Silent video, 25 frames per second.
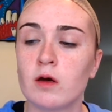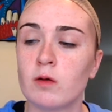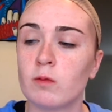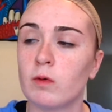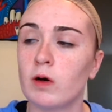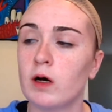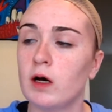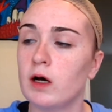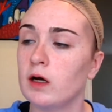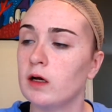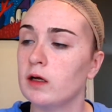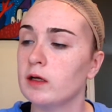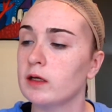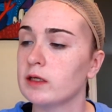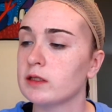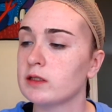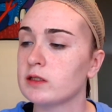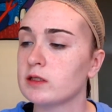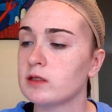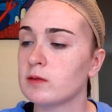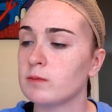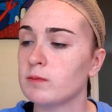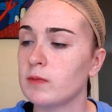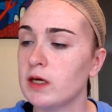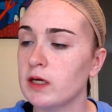Well,
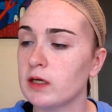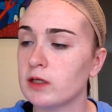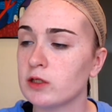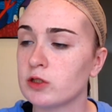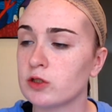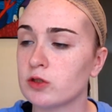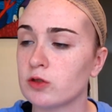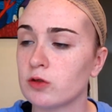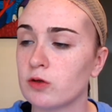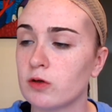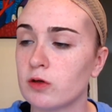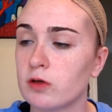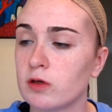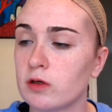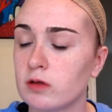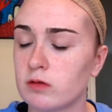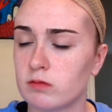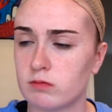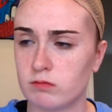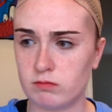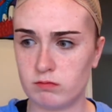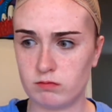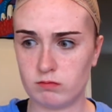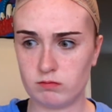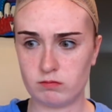it's to make sure...
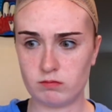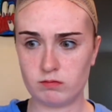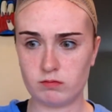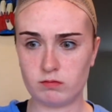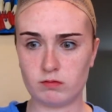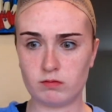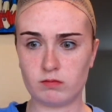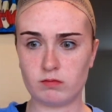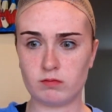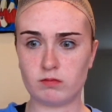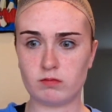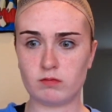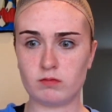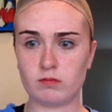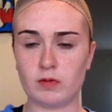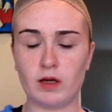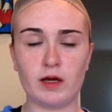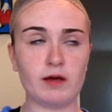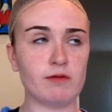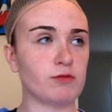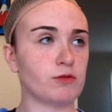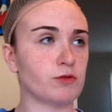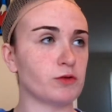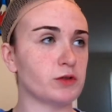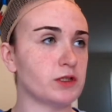I
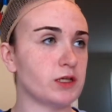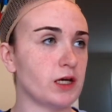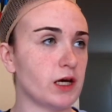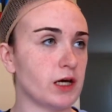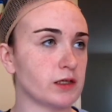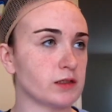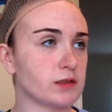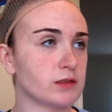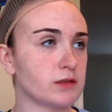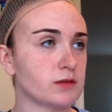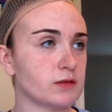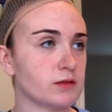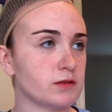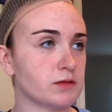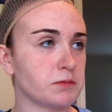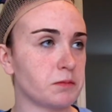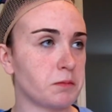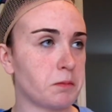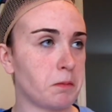have 3 texts.